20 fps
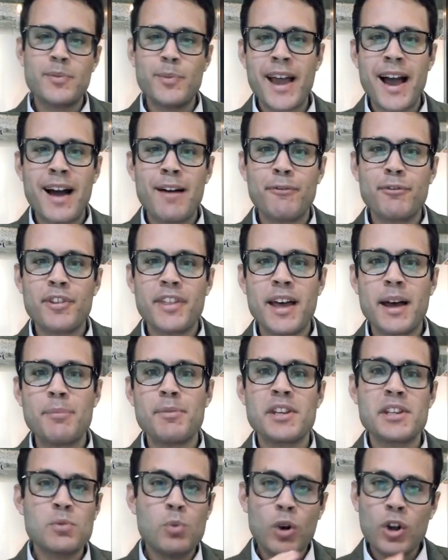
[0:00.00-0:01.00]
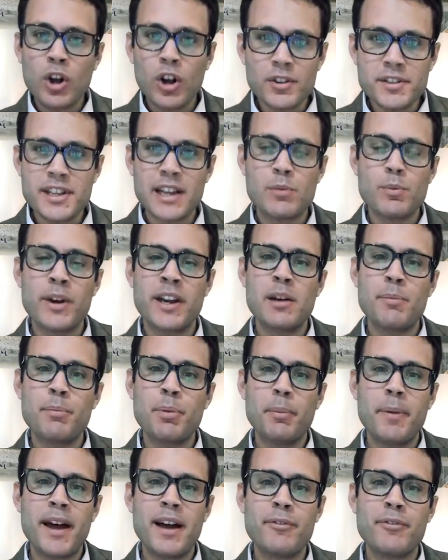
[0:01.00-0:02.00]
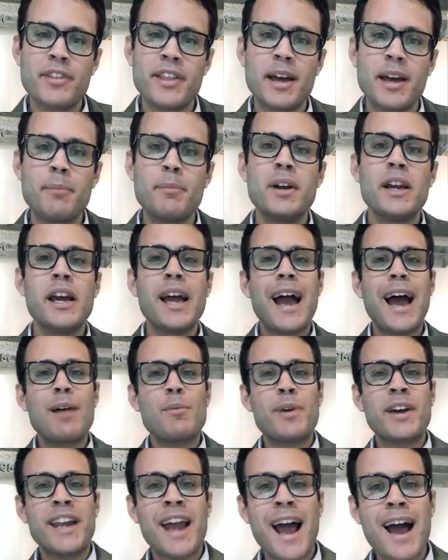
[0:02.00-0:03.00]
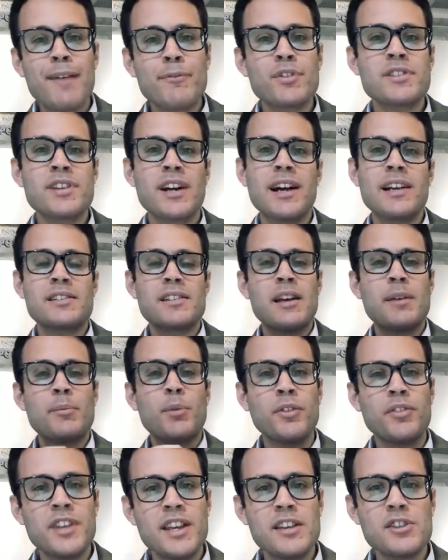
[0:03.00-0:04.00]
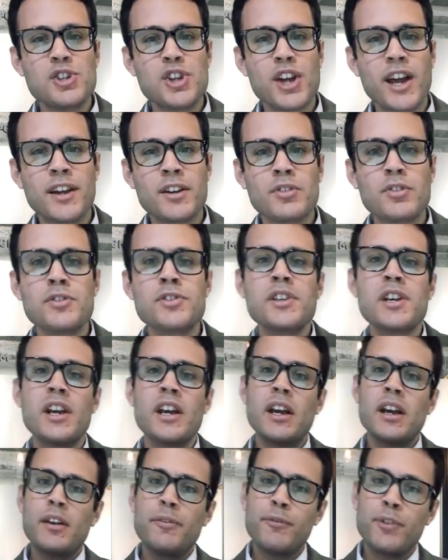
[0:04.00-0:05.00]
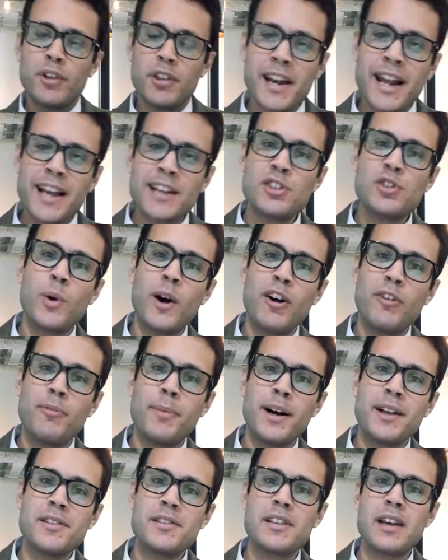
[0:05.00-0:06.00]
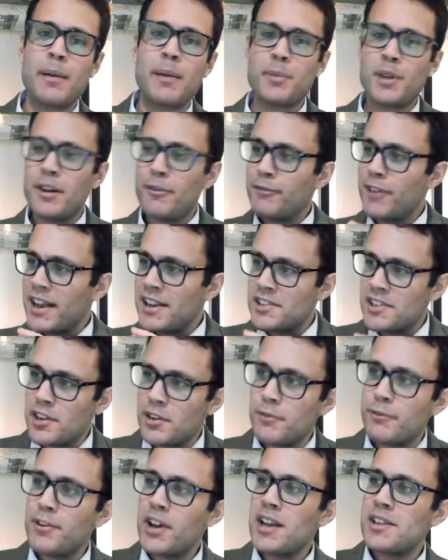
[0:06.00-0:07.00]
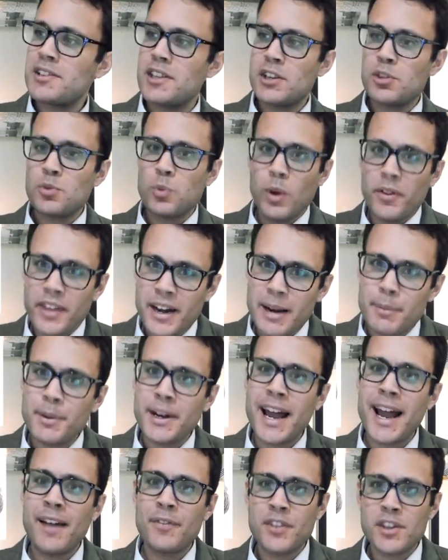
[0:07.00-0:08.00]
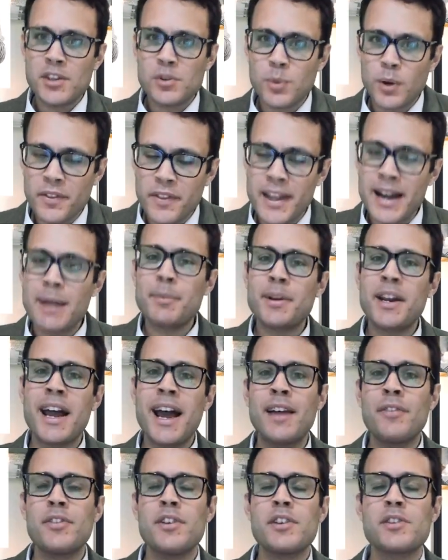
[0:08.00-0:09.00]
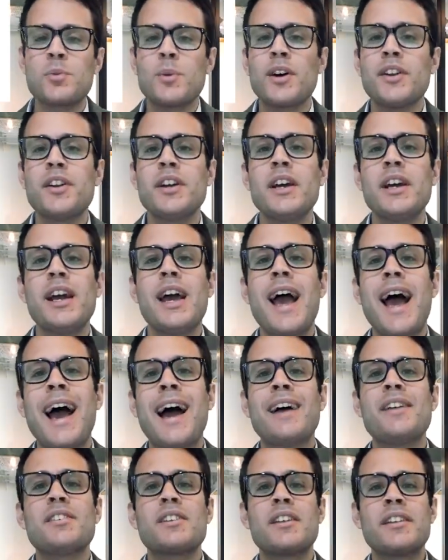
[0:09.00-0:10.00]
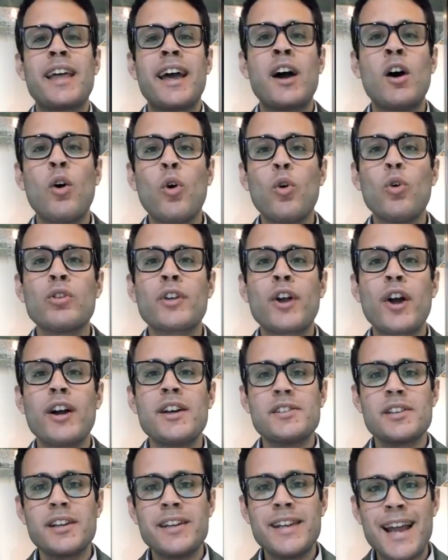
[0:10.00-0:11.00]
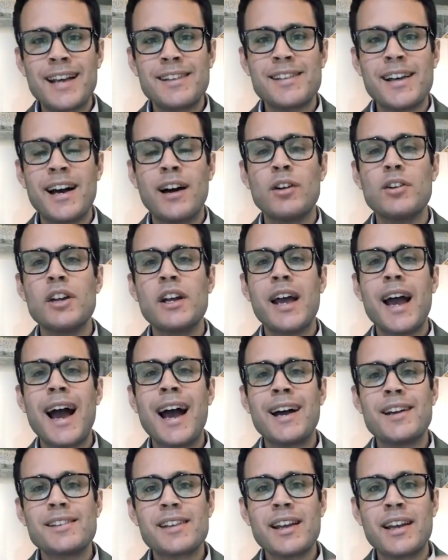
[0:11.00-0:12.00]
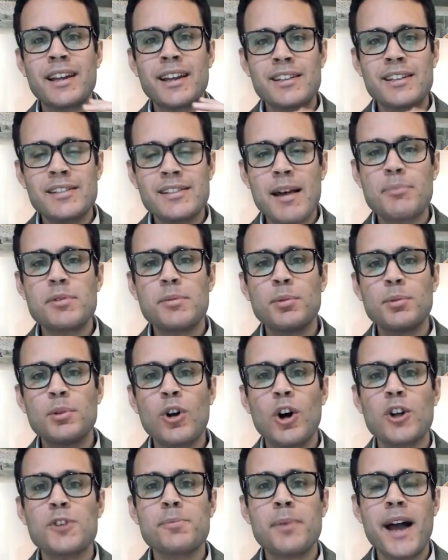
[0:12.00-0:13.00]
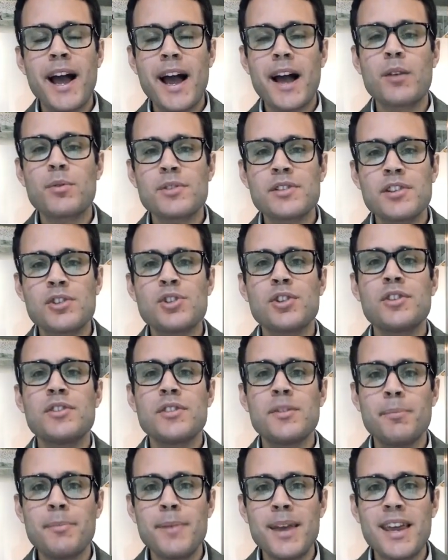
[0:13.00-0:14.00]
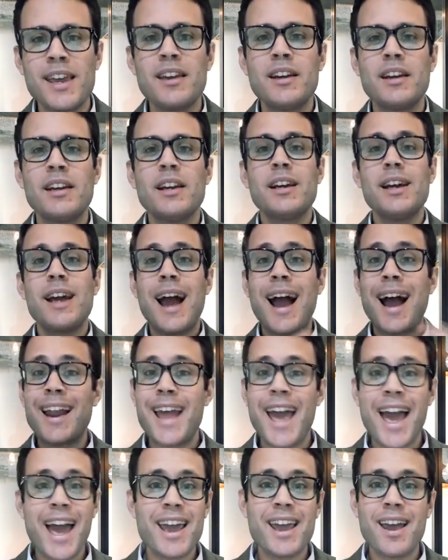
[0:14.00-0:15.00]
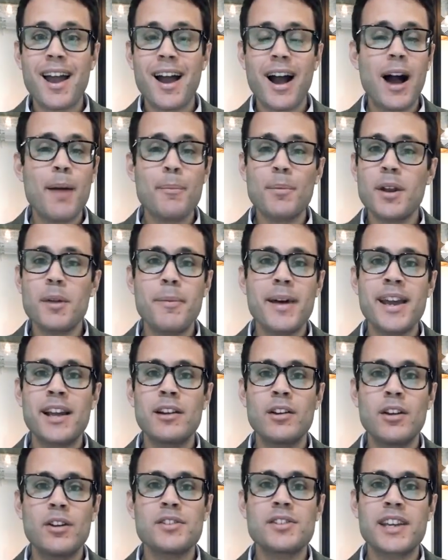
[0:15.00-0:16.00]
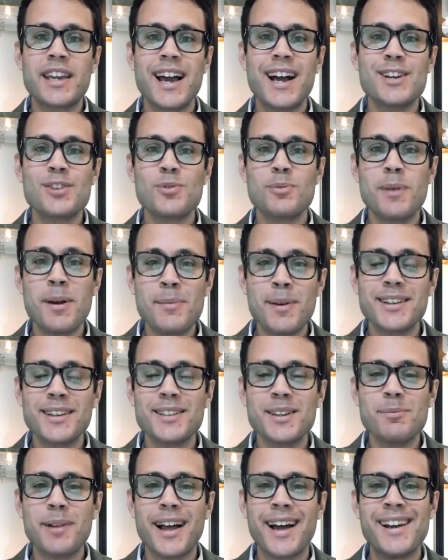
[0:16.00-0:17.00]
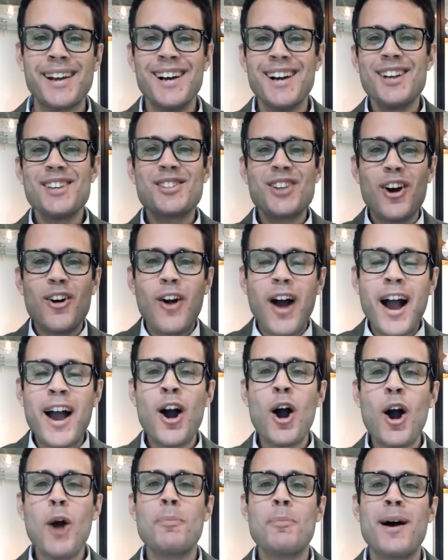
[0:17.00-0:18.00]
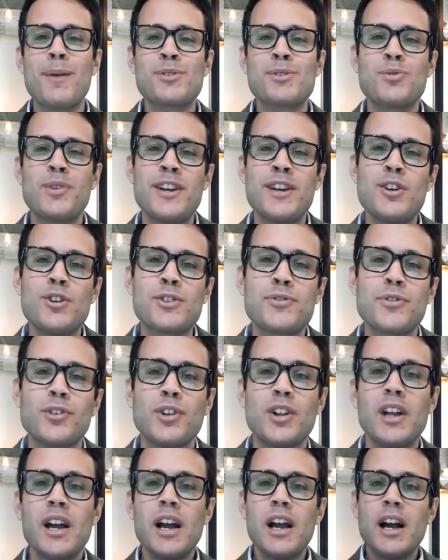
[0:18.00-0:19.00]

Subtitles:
we have for them. This is what content we're going to prepare for them. And we're going to advertise them on these channels for the next 12 months. I'm going to phase in first this one, then I'm going to add this one, then I'm going to add this one. And they're all going to net out at an acceptable cost per acquisition to me. And hey, I'm going to make loads of cash from my marketing plan. So I hope that was really useful.